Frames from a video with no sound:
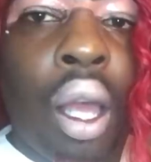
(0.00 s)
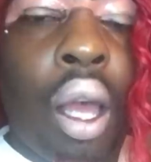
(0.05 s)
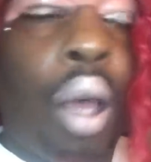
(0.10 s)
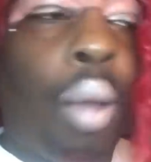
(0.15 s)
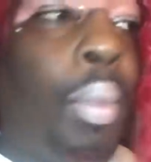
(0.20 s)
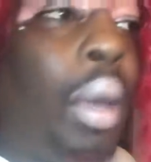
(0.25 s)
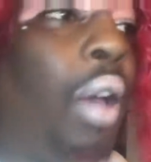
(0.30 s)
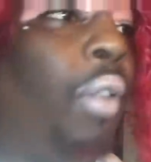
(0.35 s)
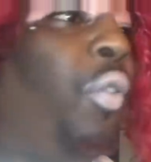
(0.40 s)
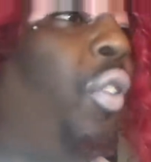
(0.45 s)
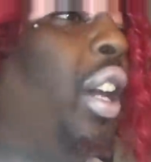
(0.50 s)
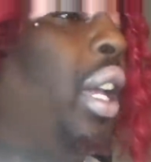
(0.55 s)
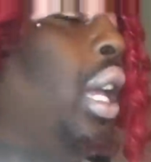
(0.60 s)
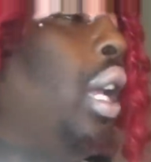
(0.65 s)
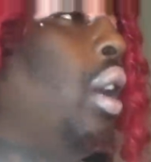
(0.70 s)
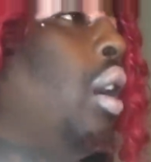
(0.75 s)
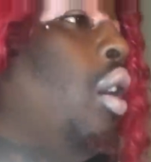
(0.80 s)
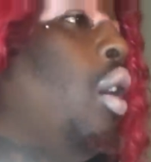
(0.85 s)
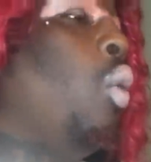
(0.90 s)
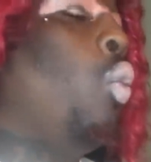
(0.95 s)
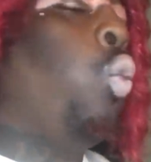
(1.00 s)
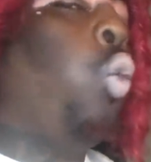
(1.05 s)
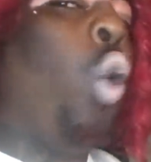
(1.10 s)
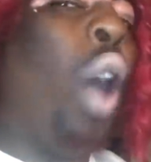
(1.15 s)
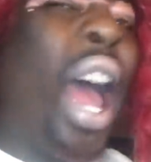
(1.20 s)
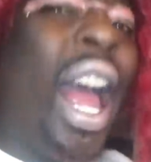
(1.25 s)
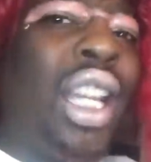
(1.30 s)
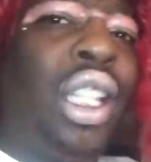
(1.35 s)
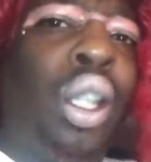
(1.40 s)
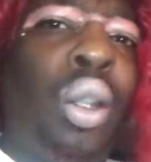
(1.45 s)
Oh my fucking god.
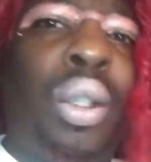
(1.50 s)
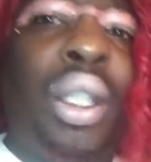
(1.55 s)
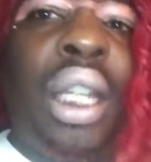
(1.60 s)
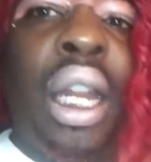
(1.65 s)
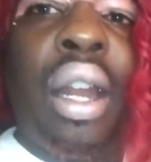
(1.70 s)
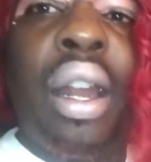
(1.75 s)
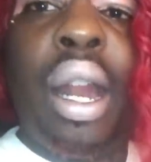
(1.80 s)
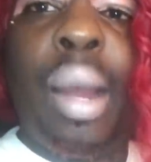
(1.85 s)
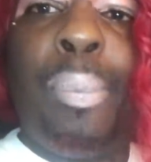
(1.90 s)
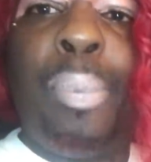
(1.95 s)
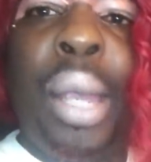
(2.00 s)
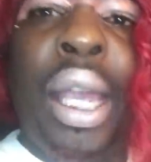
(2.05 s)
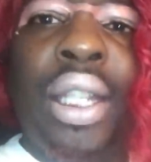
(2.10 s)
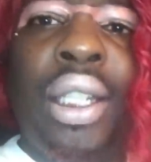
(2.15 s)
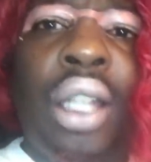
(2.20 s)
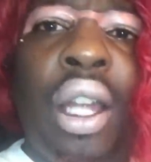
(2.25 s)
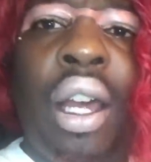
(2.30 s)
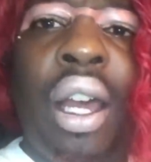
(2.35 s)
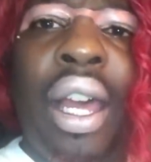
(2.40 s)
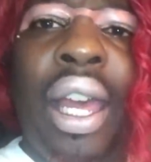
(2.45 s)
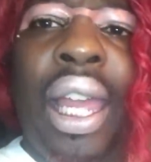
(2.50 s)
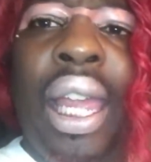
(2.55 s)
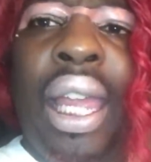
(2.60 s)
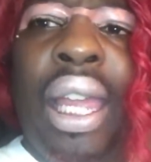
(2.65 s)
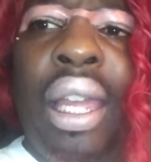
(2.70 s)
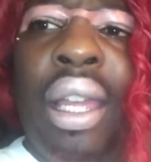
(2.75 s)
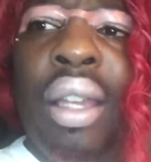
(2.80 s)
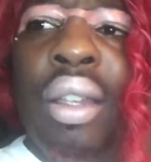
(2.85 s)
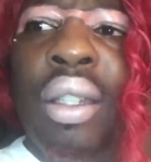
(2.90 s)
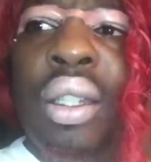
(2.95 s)
Why would you sitting piss of her
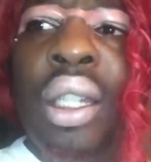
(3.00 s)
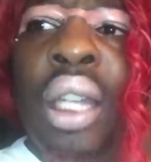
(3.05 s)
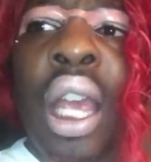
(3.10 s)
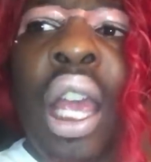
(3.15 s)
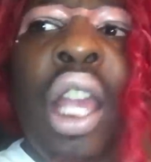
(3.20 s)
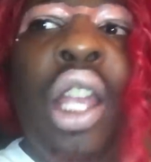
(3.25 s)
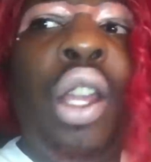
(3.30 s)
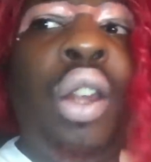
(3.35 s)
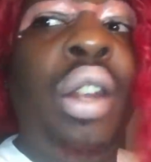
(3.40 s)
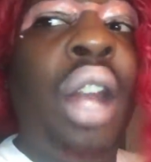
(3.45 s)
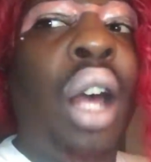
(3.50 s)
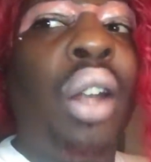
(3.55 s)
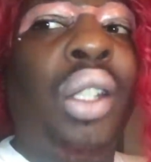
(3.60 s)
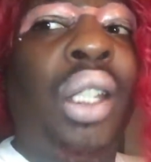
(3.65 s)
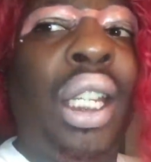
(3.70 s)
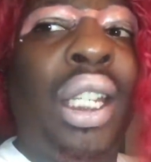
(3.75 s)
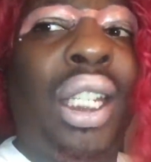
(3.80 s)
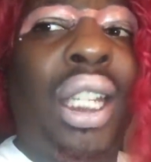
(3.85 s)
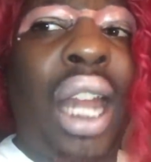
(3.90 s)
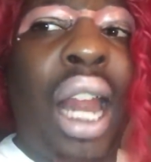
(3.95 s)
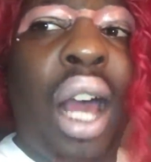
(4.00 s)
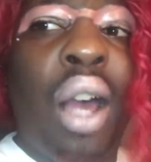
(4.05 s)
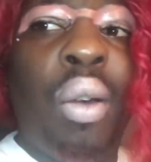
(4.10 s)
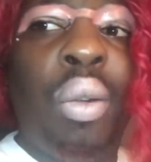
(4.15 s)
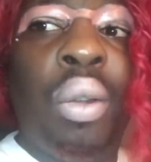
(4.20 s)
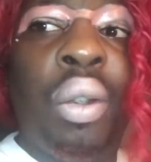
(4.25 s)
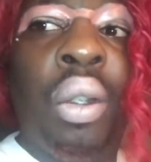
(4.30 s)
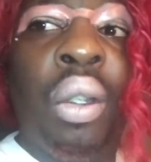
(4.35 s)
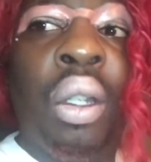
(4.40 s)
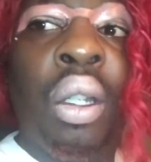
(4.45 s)
ears? You know she's
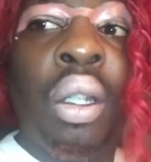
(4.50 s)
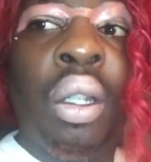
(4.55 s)
slow.